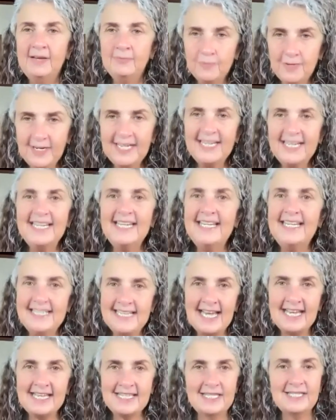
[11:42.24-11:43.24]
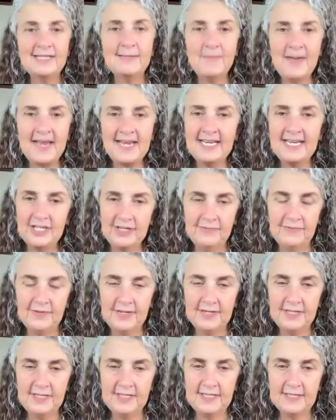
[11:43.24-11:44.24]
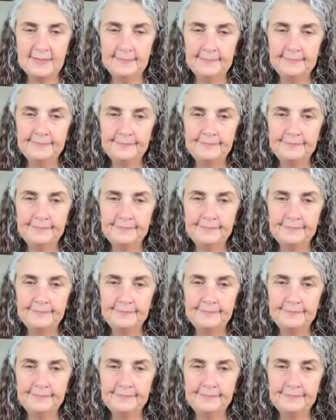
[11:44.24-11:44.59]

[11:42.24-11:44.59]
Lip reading: really does make a difference.